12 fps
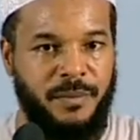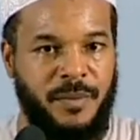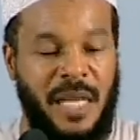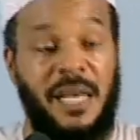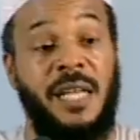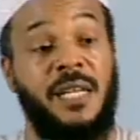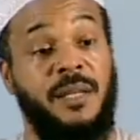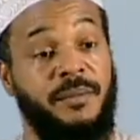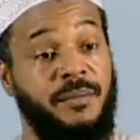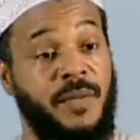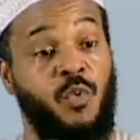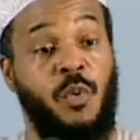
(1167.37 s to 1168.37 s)
that lady
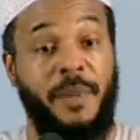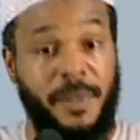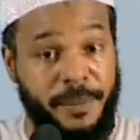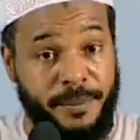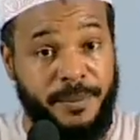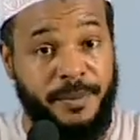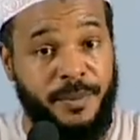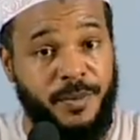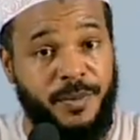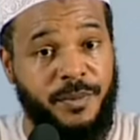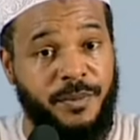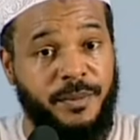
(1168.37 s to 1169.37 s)
that woman.
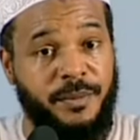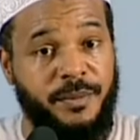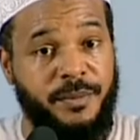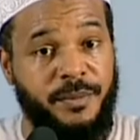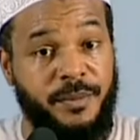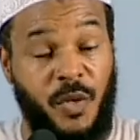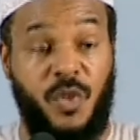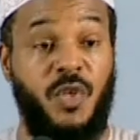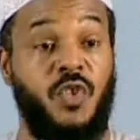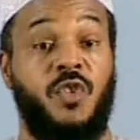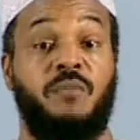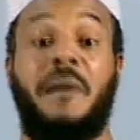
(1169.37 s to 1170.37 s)
This
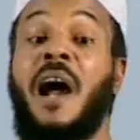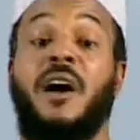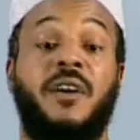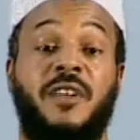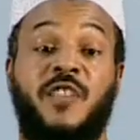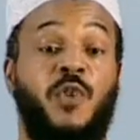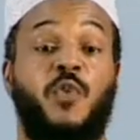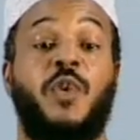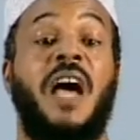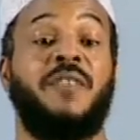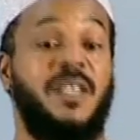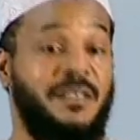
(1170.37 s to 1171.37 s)
is mahar. That's what we
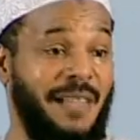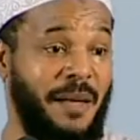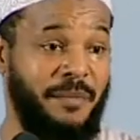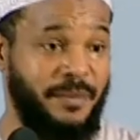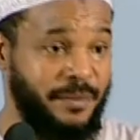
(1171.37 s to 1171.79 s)
have in Islam.